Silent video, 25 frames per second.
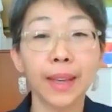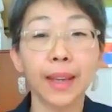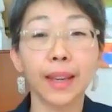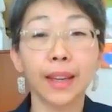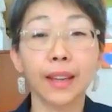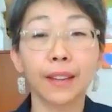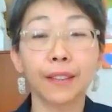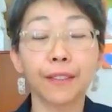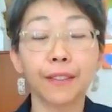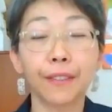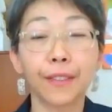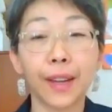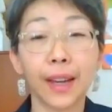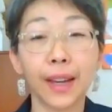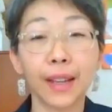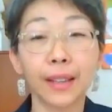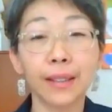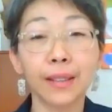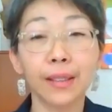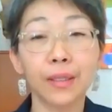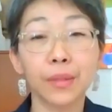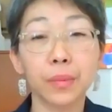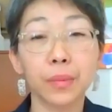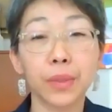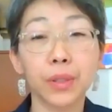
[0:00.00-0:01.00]
and
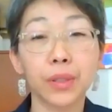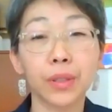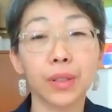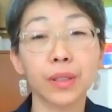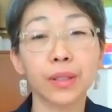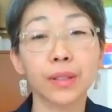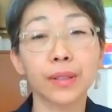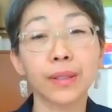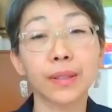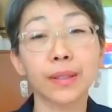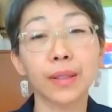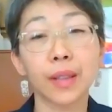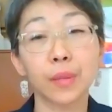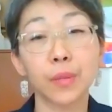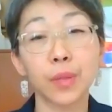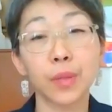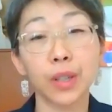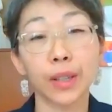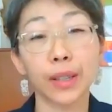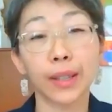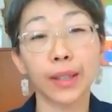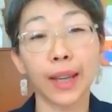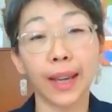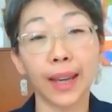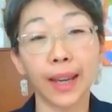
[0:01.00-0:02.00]
FAST, which is
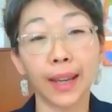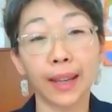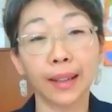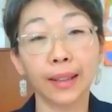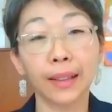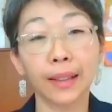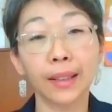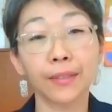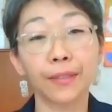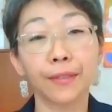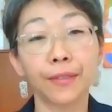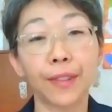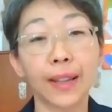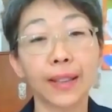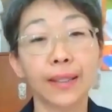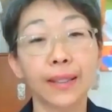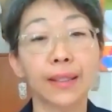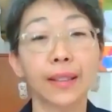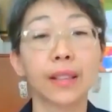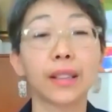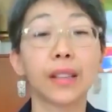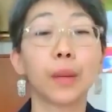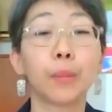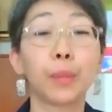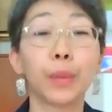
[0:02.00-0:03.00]
Subject Heading,
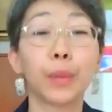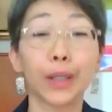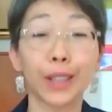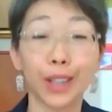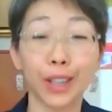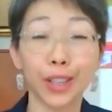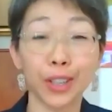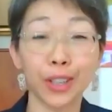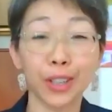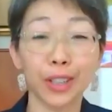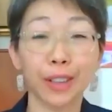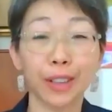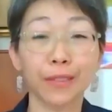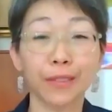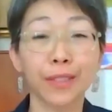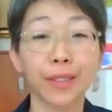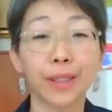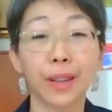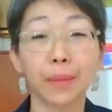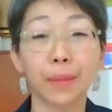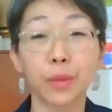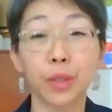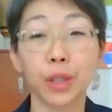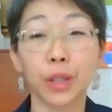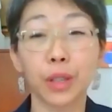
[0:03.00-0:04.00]
Faceted Application of
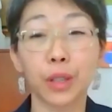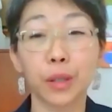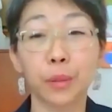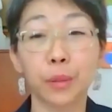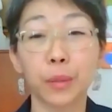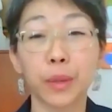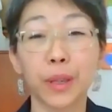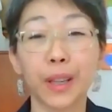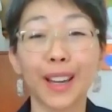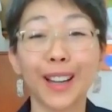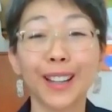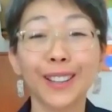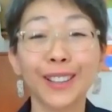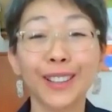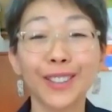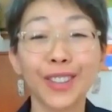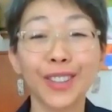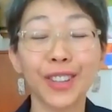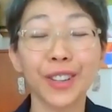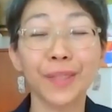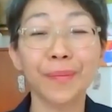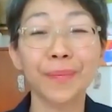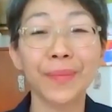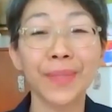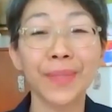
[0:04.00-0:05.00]
Subject Terminology,